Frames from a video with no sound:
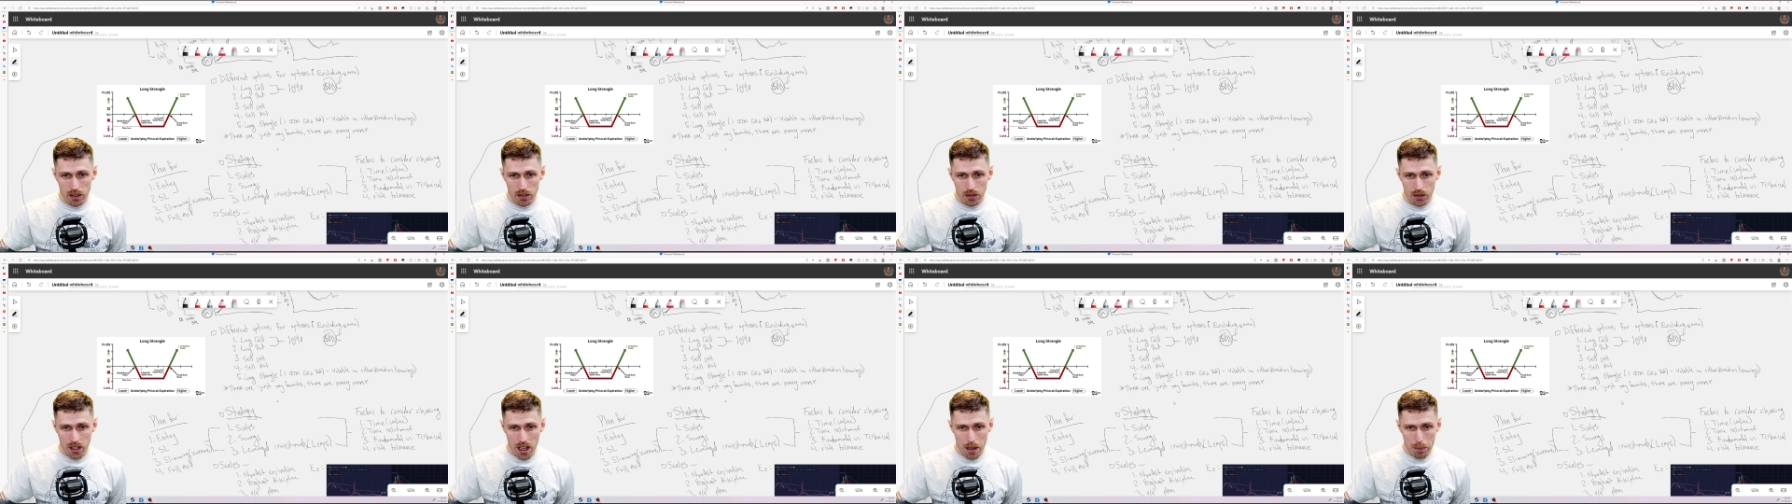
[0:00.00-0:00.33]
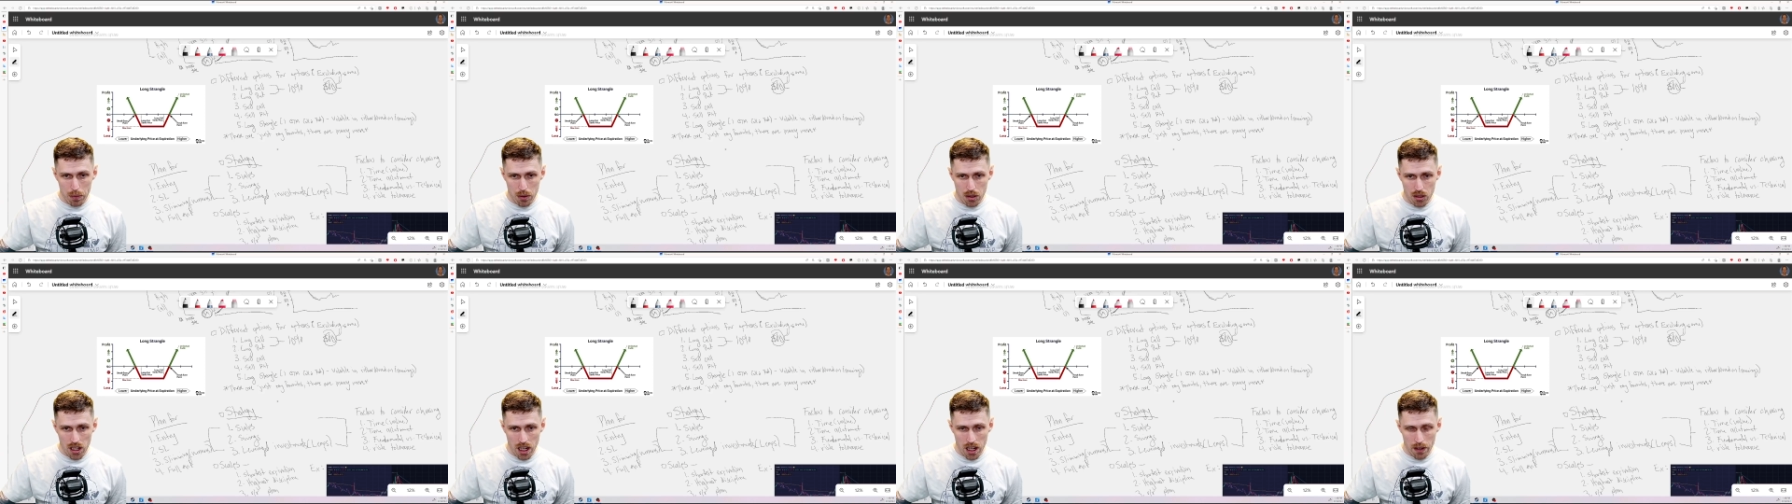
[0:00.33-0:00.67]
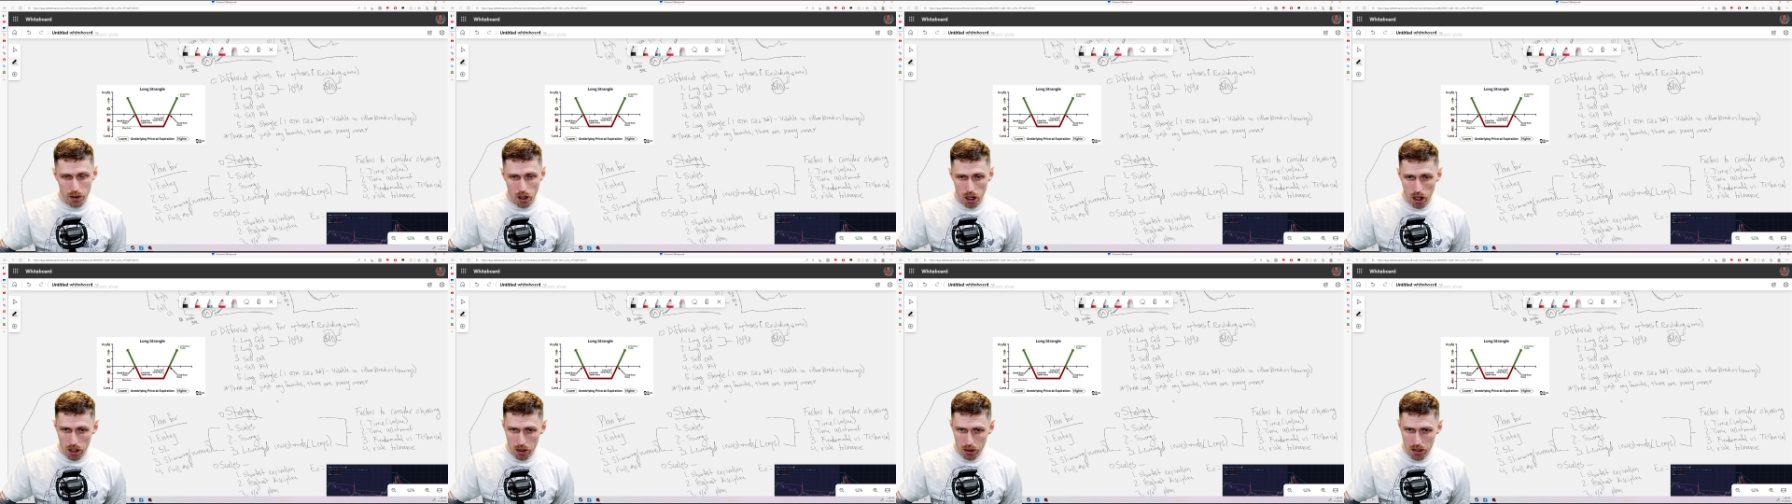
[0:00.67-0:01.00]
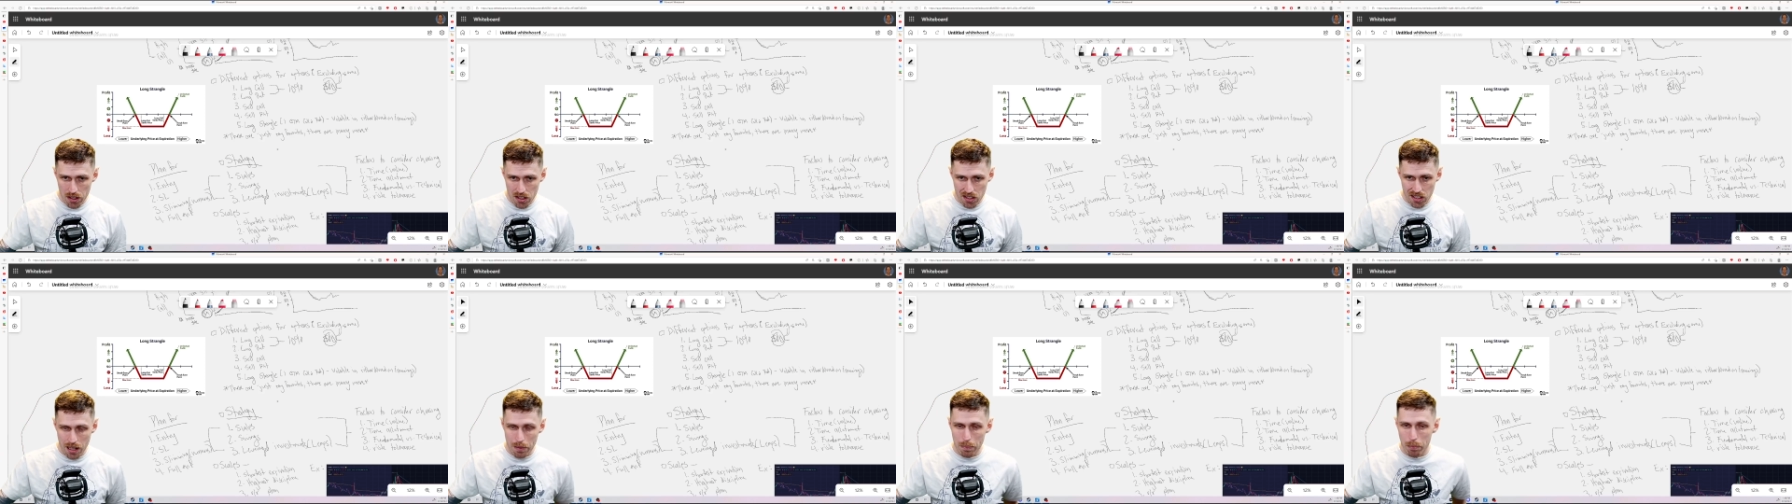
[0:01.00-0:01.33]
10% of 100
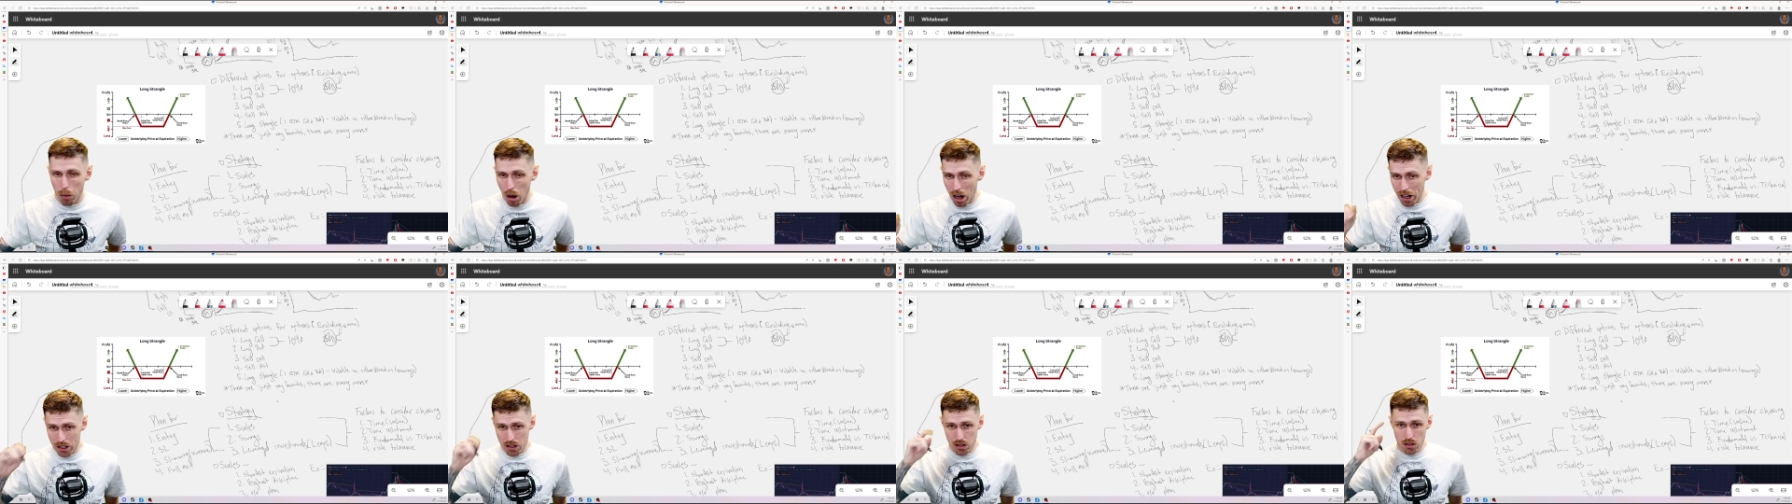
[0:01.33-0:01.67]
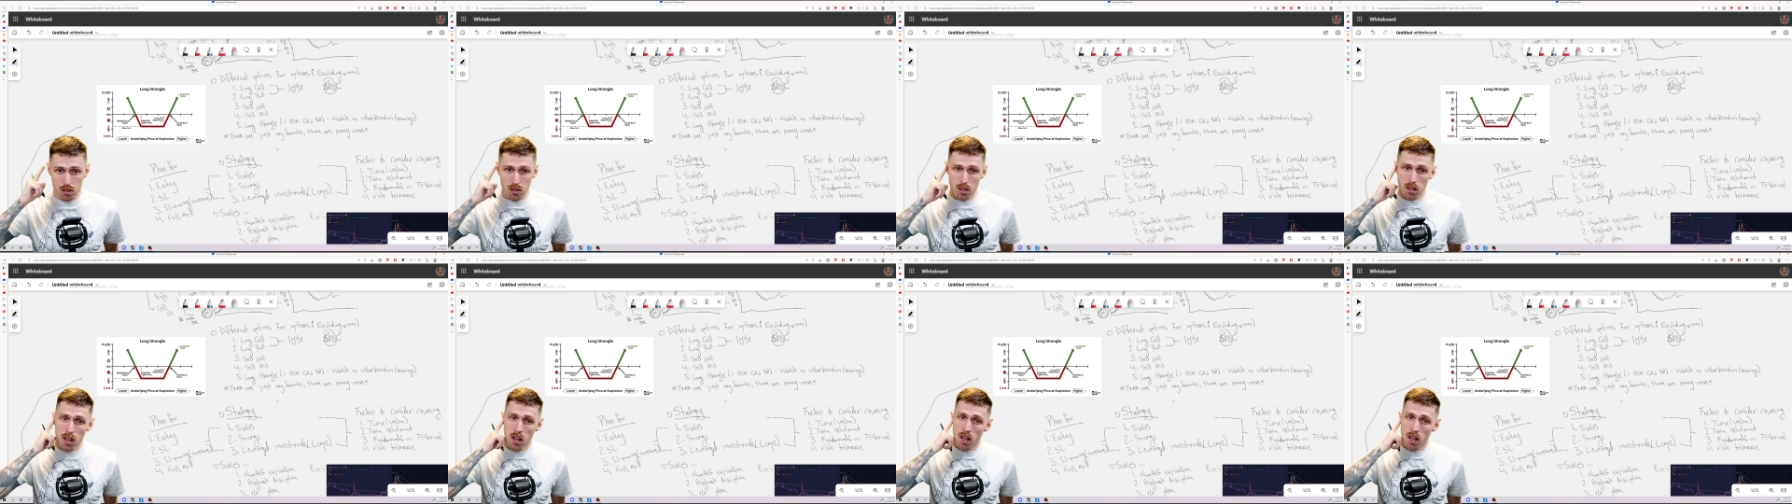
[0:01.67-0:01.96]
is $10.